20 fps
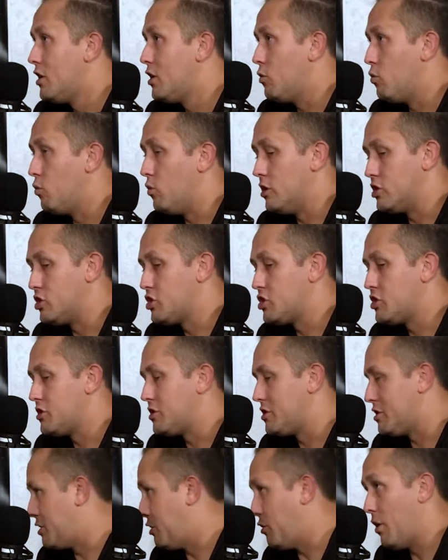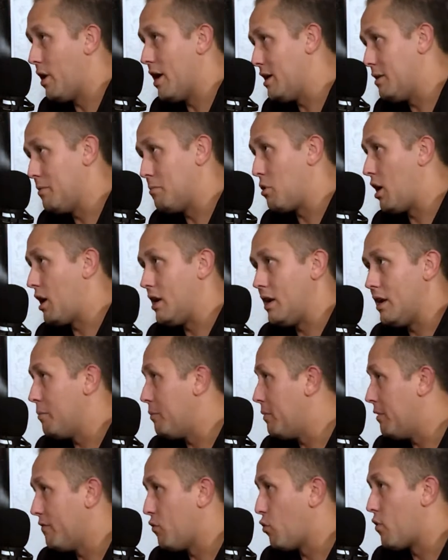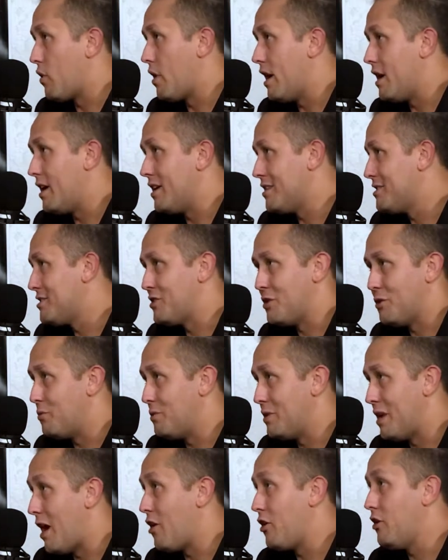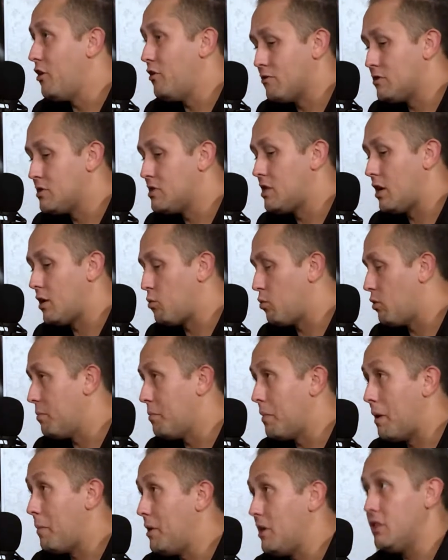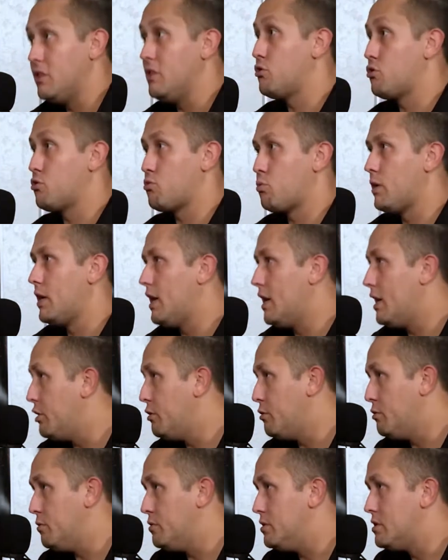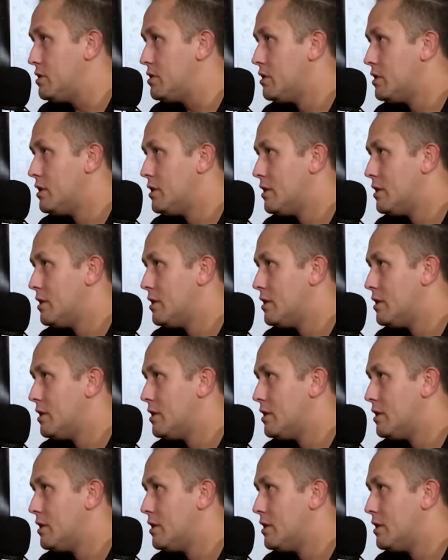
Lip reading: which you had to break it up beforehand. So now you're stuck with maybe 3 dudes.